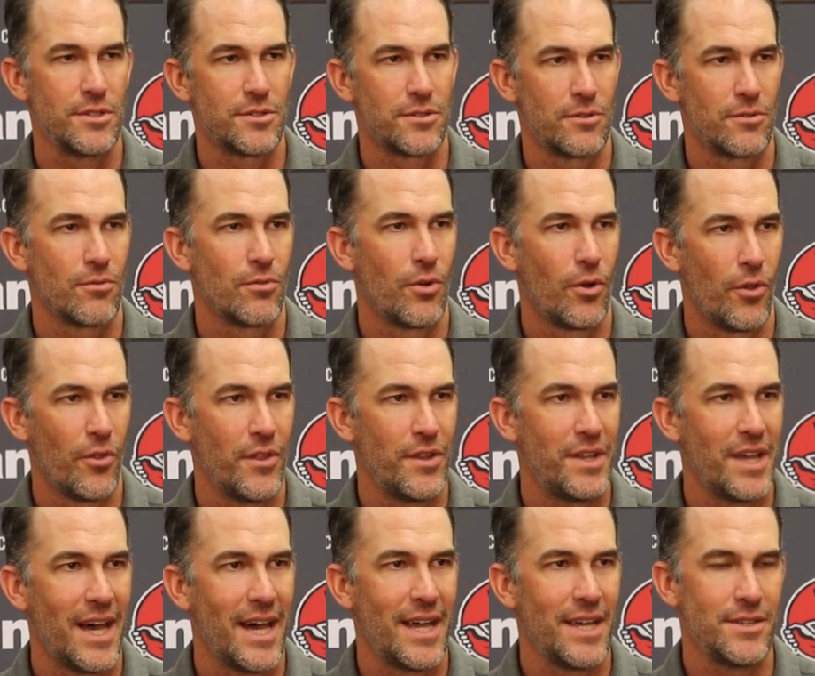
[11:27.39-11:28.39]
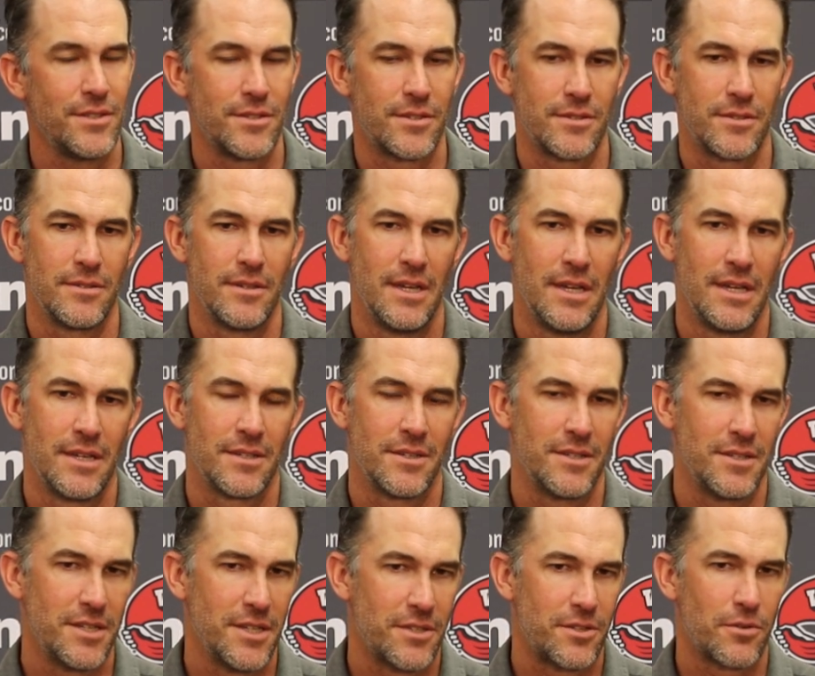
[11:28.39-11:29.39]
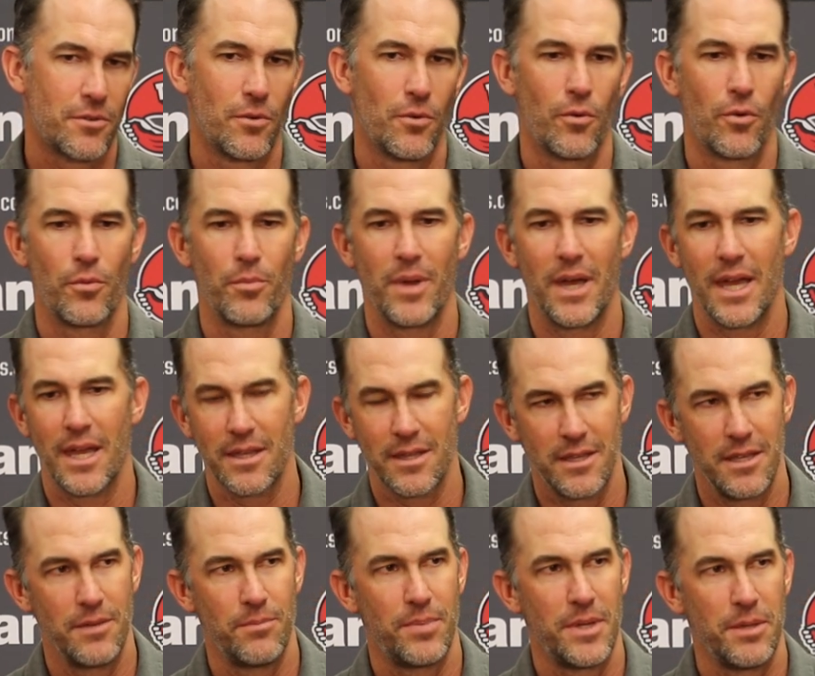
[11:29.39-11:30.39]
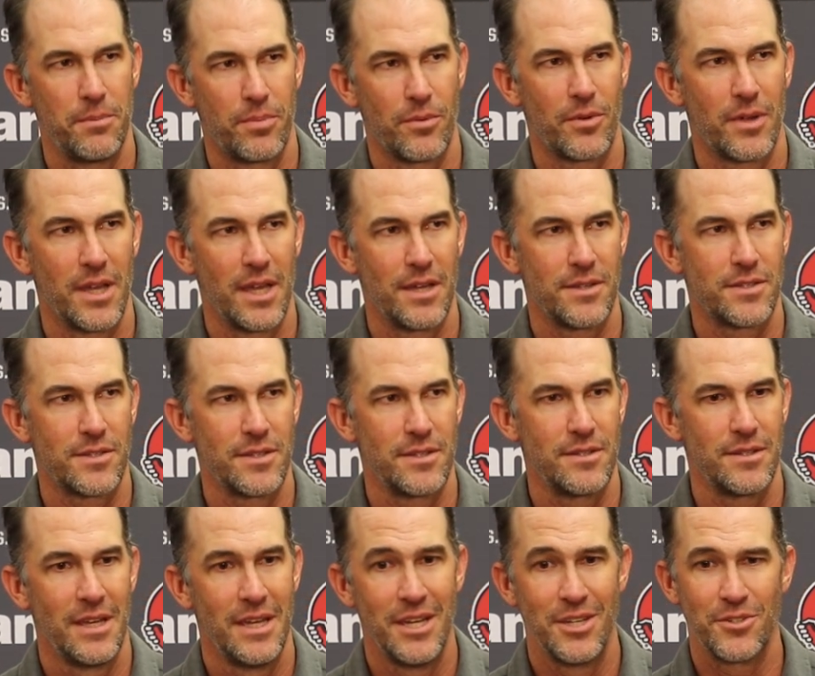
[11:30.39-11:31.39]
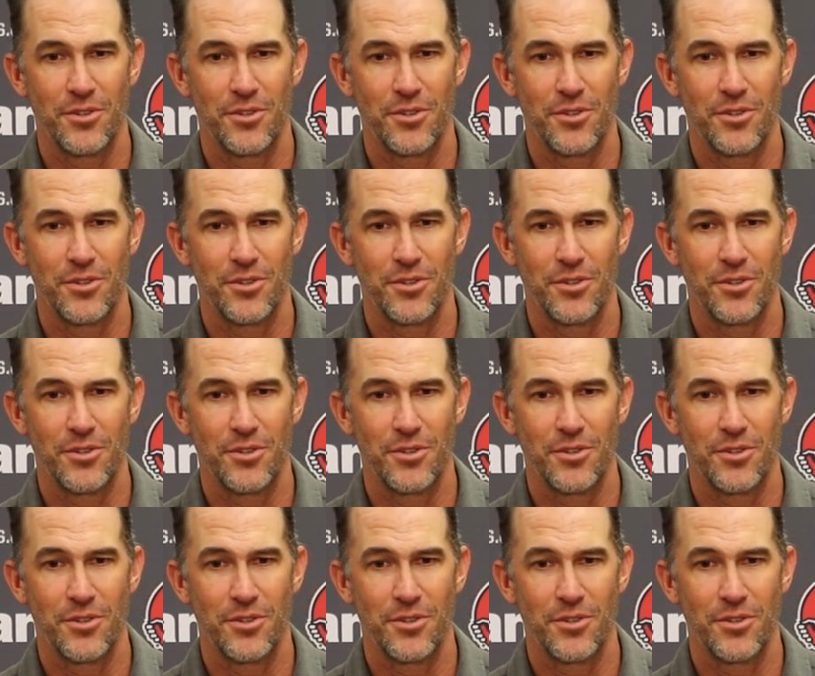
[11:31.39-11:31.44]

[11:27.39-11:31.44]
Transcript: He's going to roll the dice, going to hit the quarterback, keep people guessing,